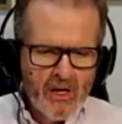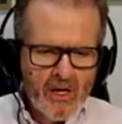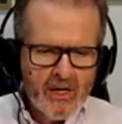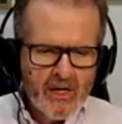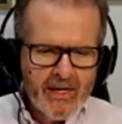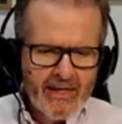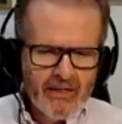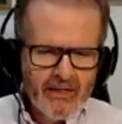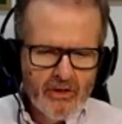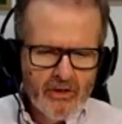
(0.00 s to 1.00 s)
Uh,
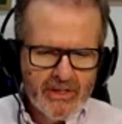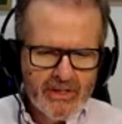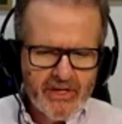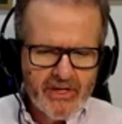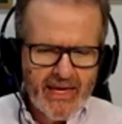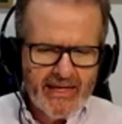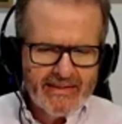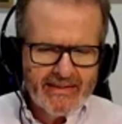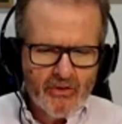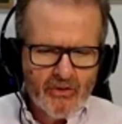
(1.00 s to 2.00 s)
can Luna do
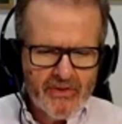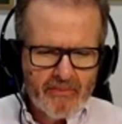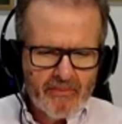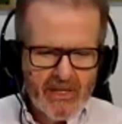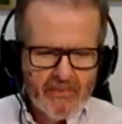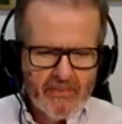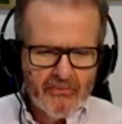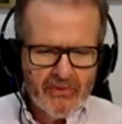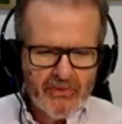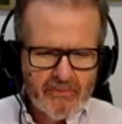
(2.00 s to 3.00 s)
gating of the beam
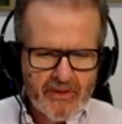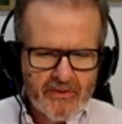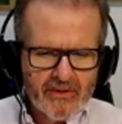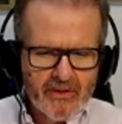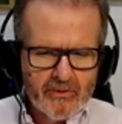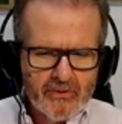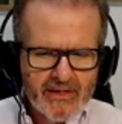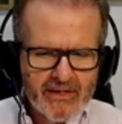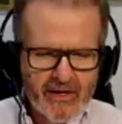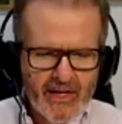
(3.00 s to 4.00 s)
in free breathing
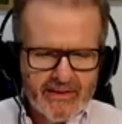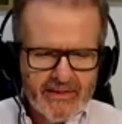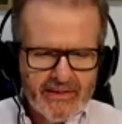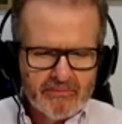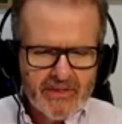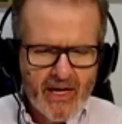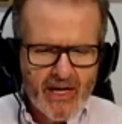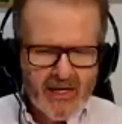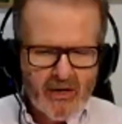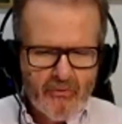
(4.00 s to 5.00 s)
using real-time
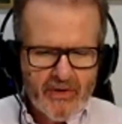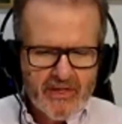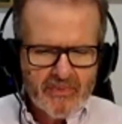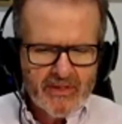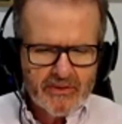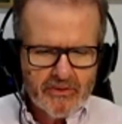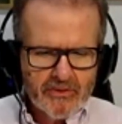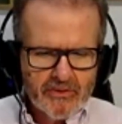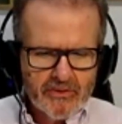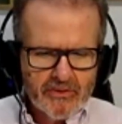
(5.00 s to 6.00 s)
tracking of
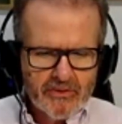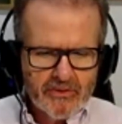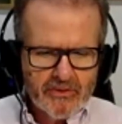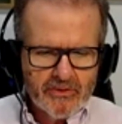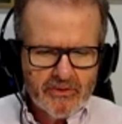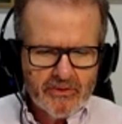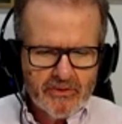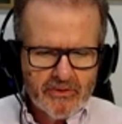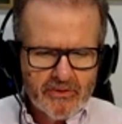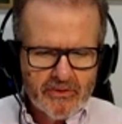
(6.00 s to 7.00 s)
respiratory
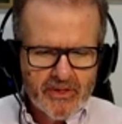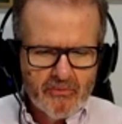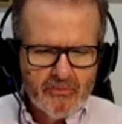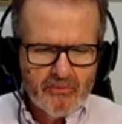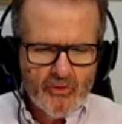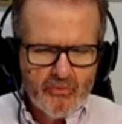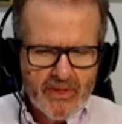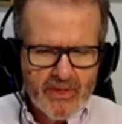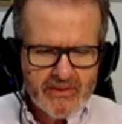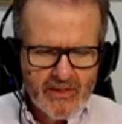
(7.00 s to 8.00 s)
movements?
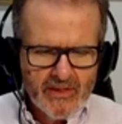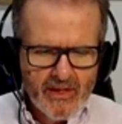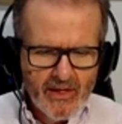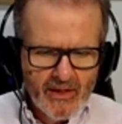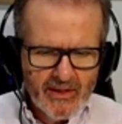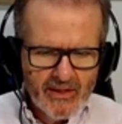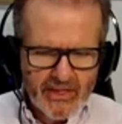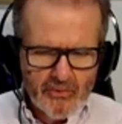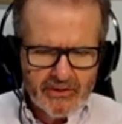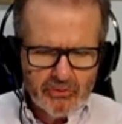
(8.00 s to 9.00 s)
If not, are you
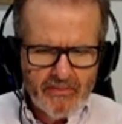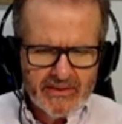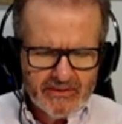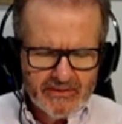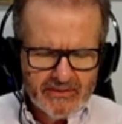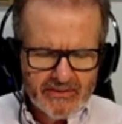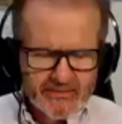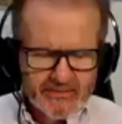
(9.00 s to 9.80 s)
planning to implement it?